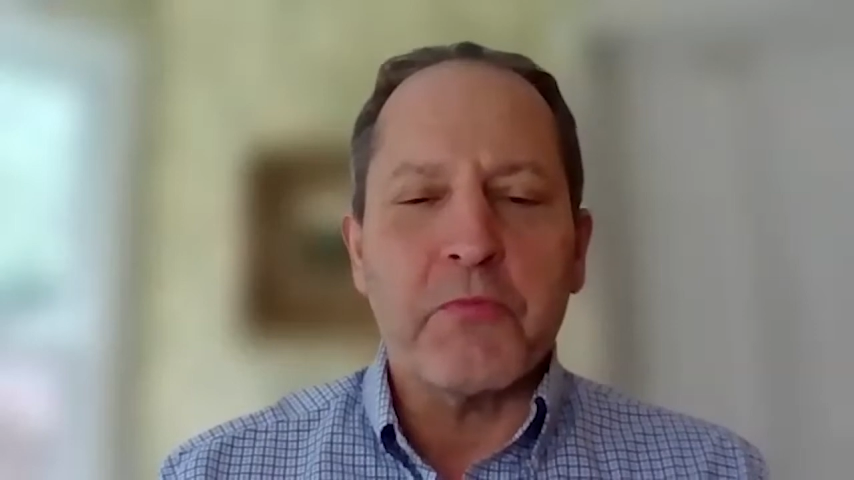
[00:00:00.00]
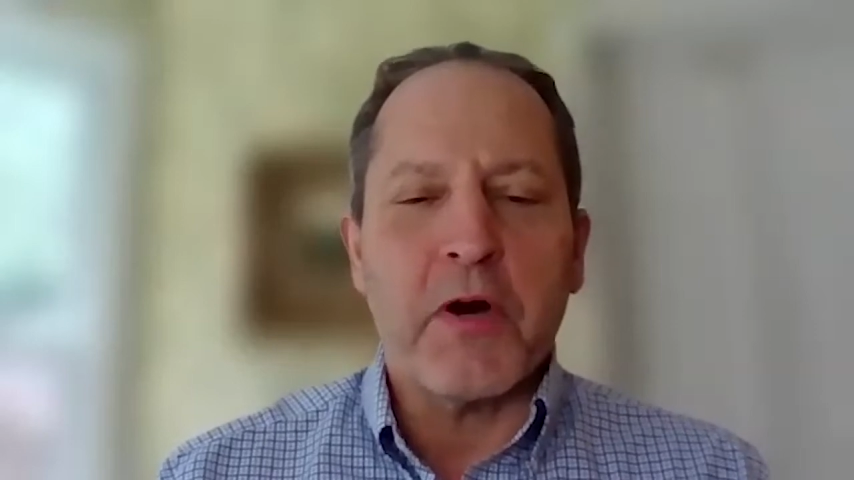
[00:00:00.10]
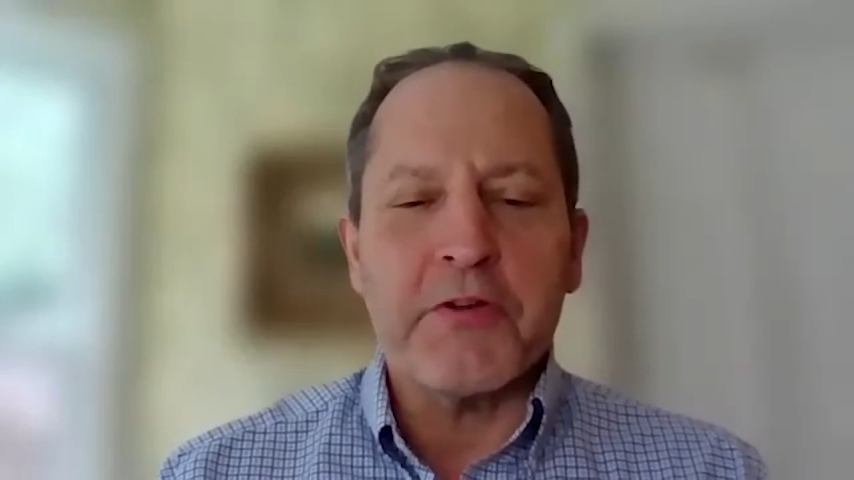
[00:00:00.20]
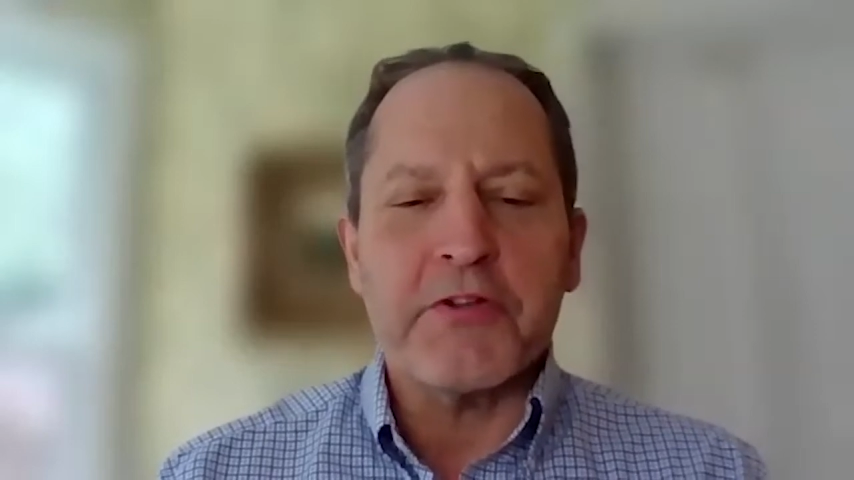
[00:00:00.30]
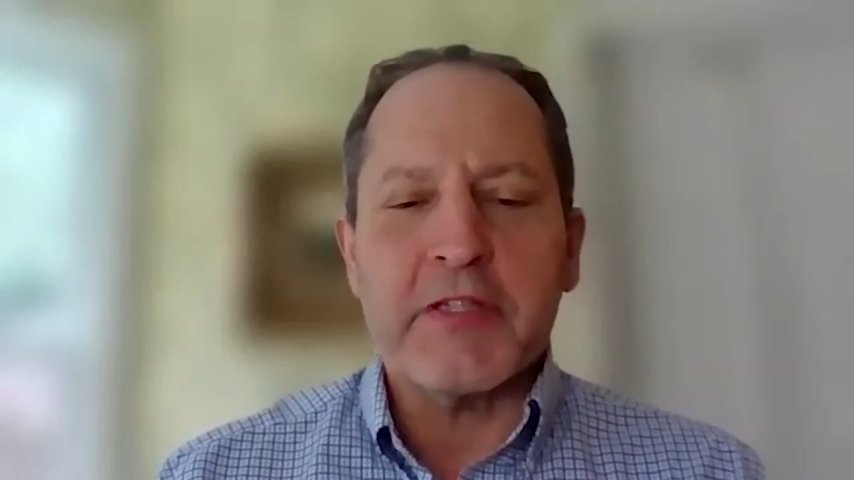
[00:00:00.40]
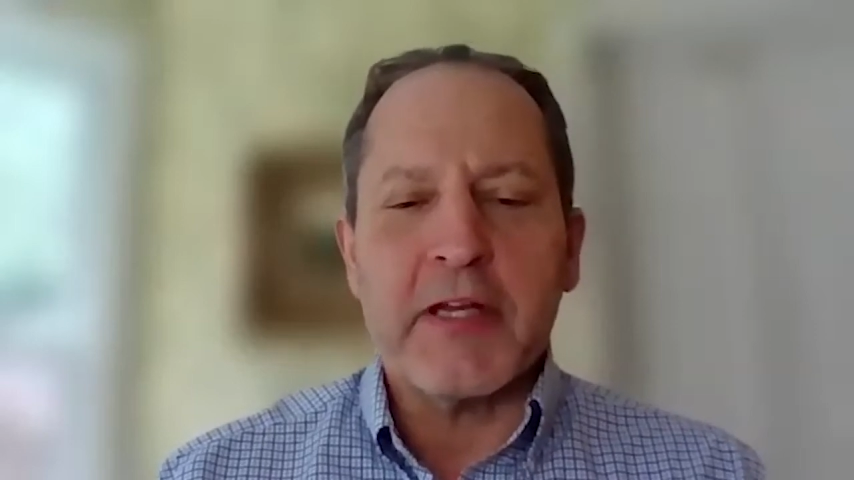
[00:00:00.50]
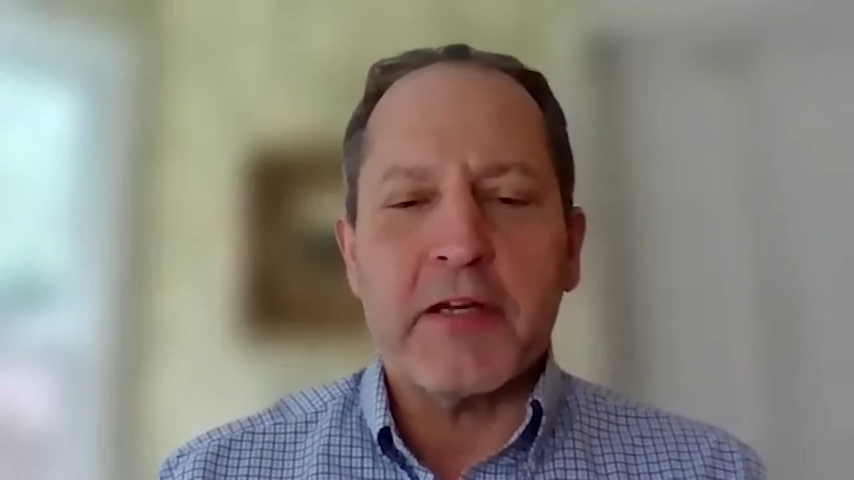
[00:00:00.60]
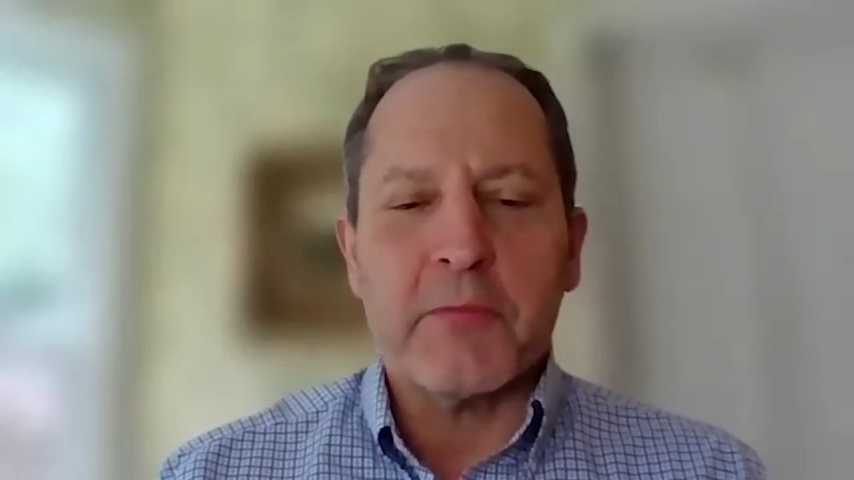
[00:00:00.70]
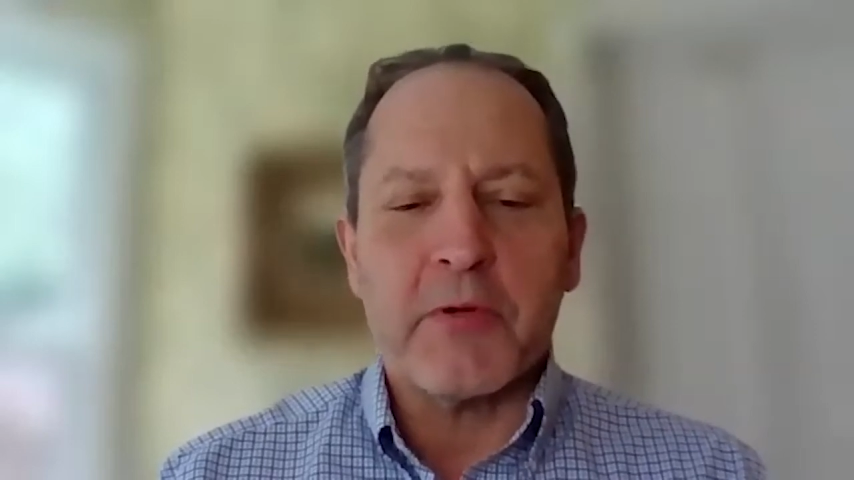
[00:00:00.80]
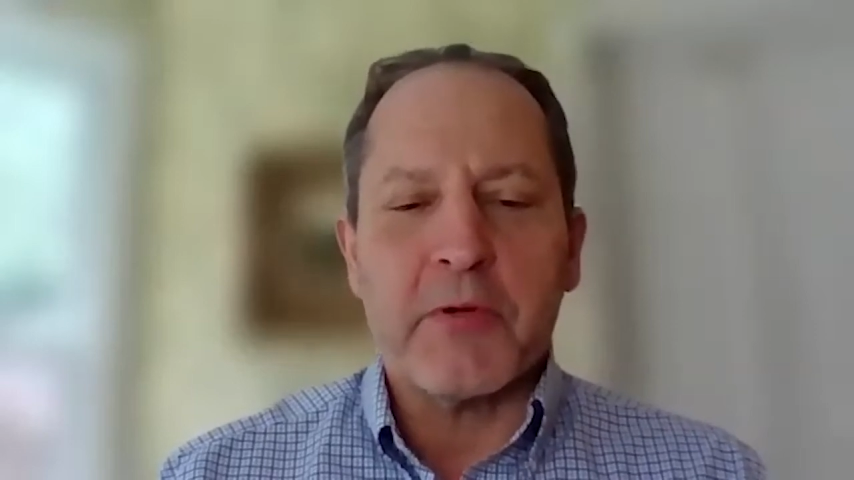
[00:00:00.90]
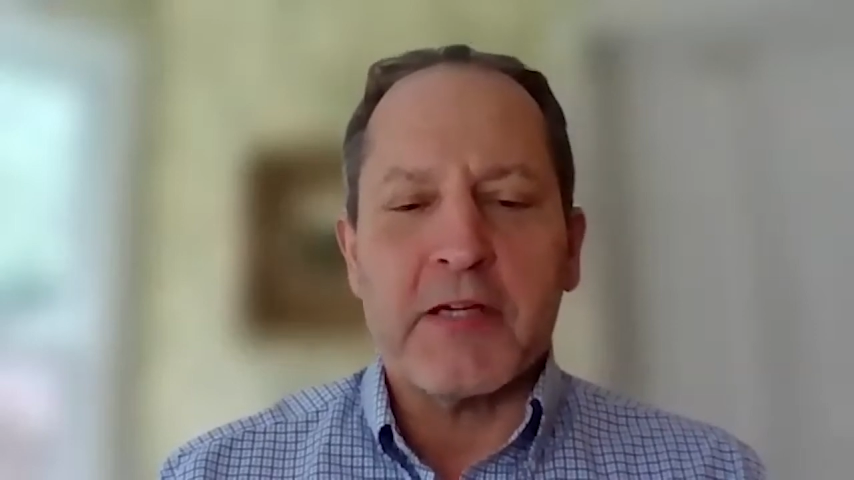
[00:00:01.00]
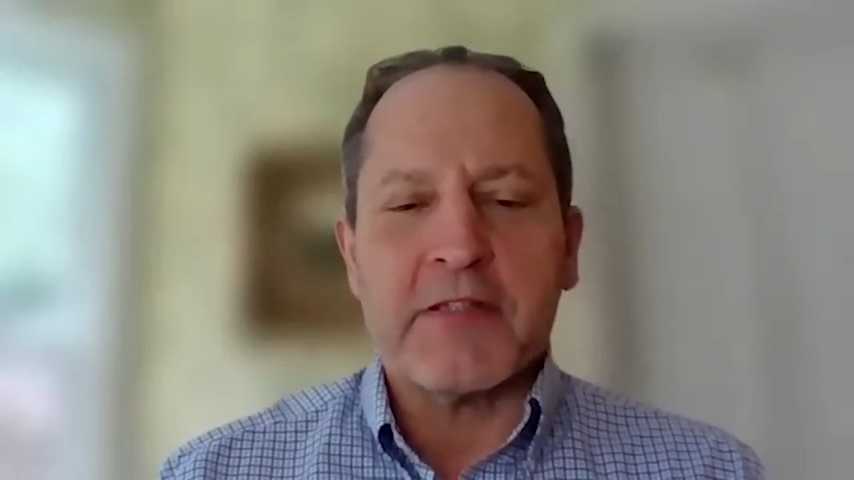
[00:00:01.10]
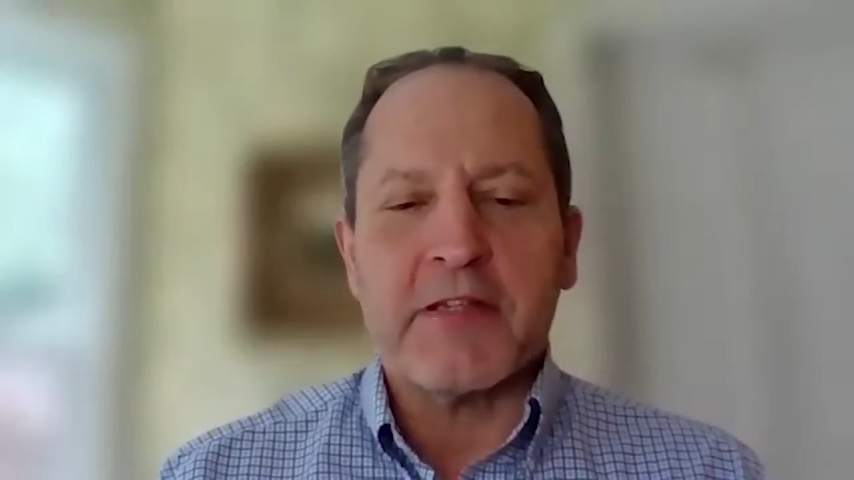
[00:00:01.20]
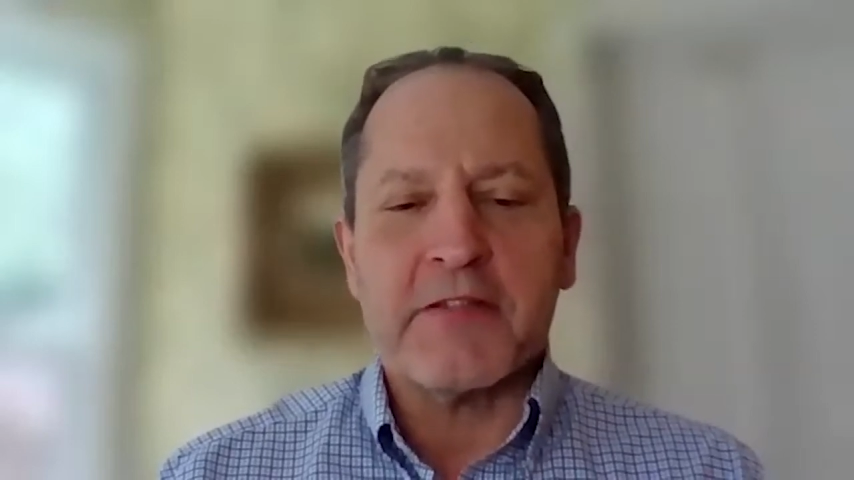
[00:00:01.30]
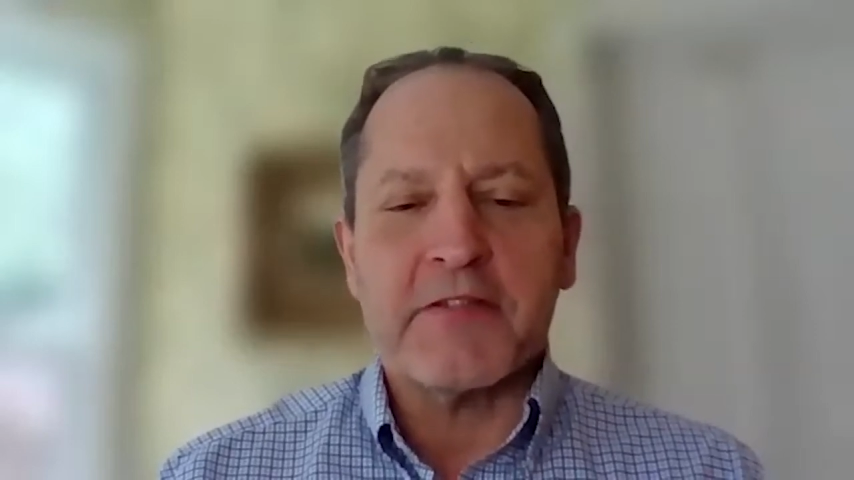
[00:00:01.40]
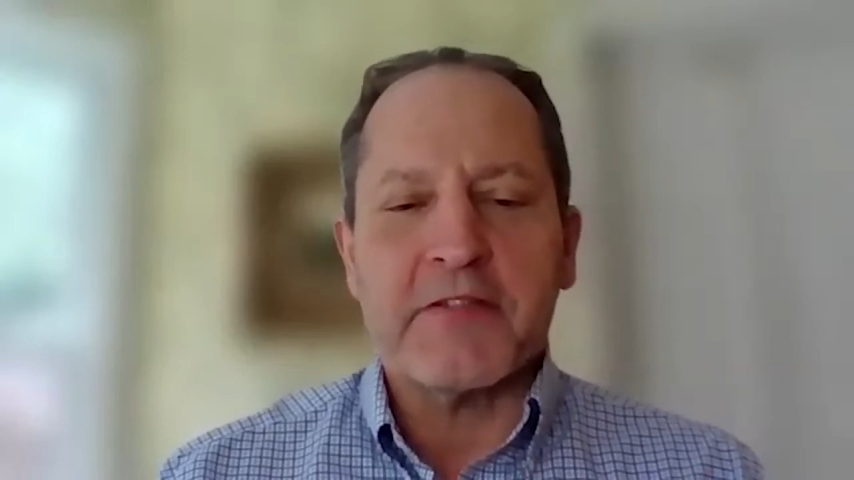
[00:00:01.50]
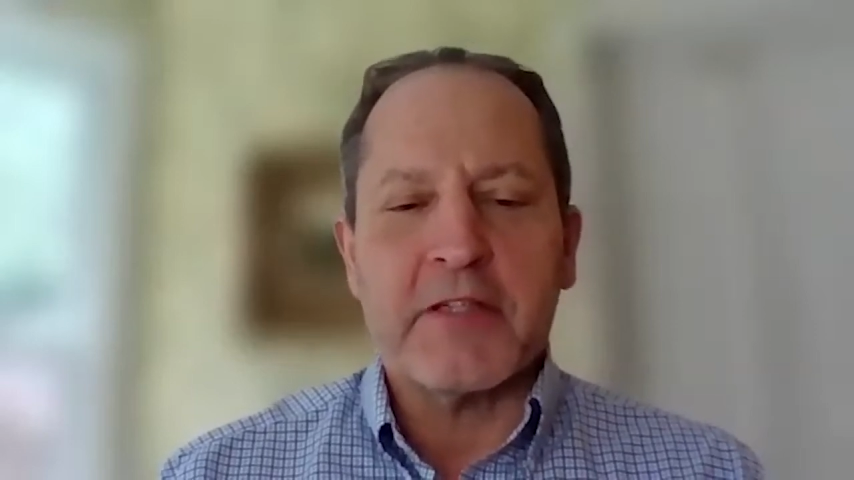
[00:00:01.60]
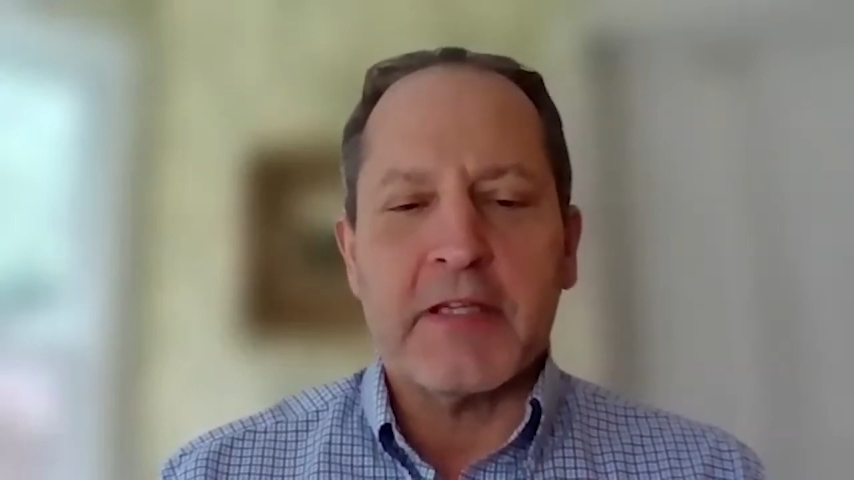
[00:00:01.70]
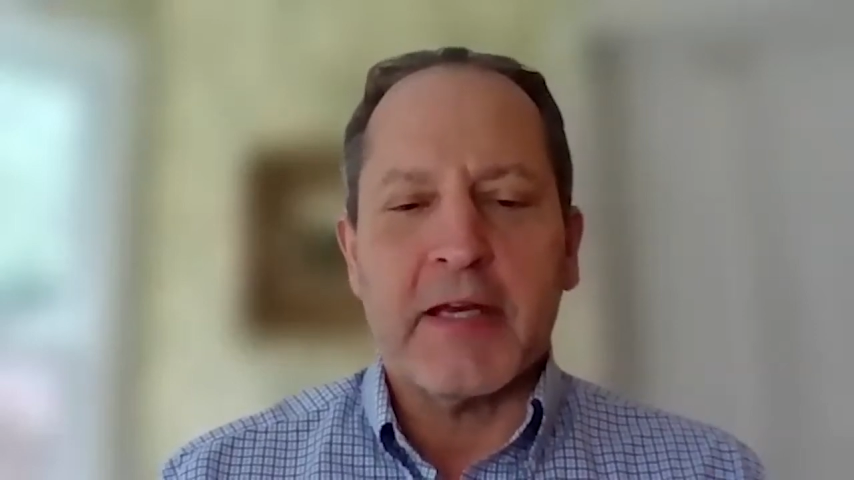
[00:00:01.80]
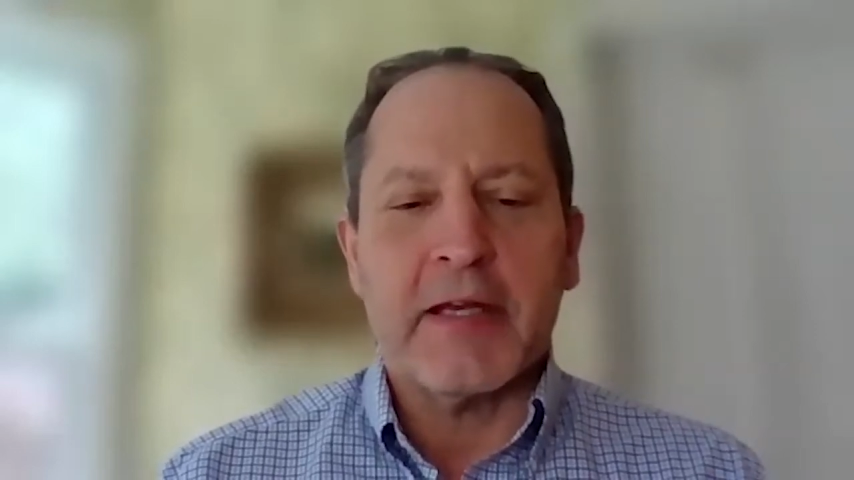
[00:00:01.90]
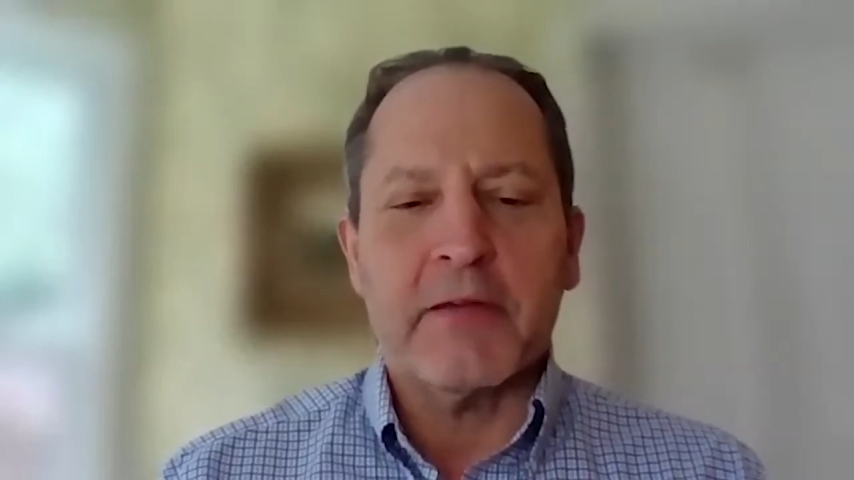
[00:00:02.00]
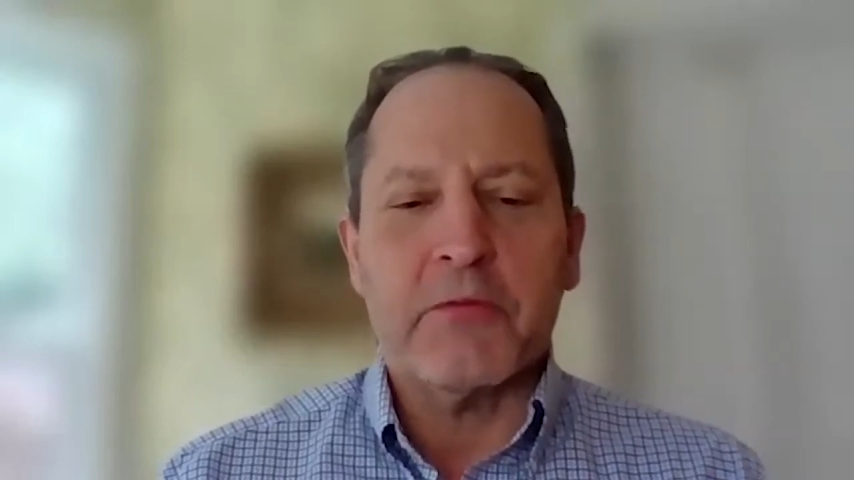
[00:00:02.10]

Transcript: understand our processes today?